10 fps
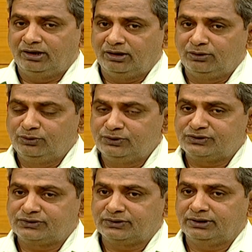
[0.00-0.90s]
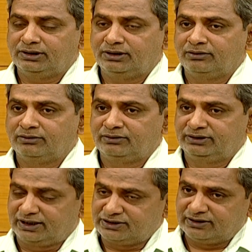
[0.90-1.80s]
who's The
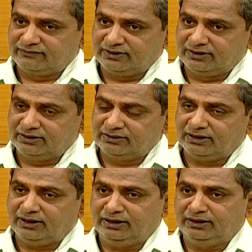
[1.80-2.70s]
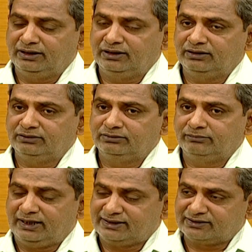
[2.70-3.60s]
Wretched of the Earth and
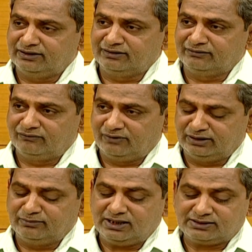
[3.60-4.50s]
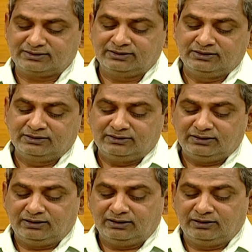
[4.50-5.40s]
Black Skin, White Masks
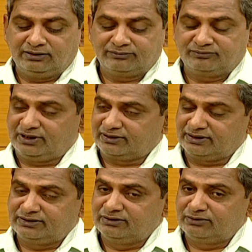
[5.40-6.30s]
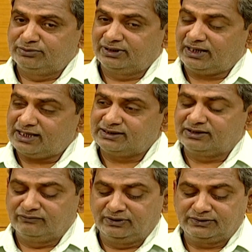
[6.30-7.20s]
are considered to be the
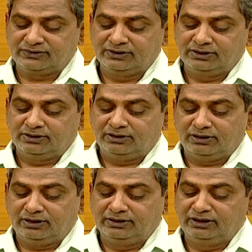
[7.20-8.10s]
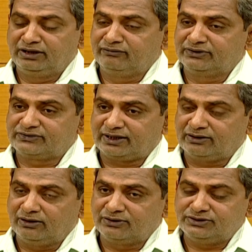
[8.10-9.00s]
classic works dealing with the
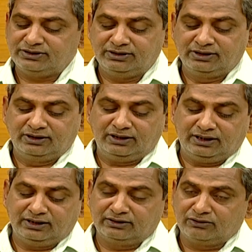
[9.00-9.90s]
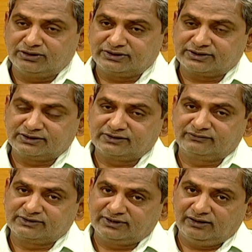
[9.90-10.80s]
psychology and consciousness of
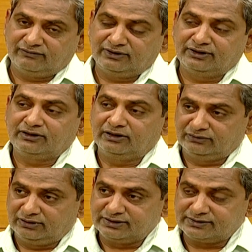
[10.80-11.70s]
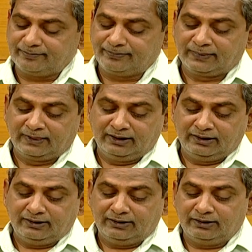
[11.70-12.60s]
the self under colonialism.
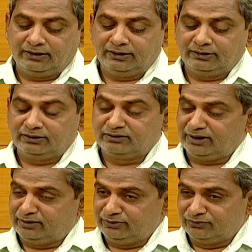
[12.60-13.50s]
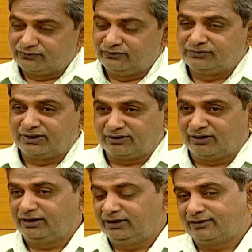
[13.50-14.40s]
It might be useful to
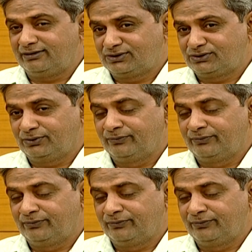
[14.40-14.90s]
record here also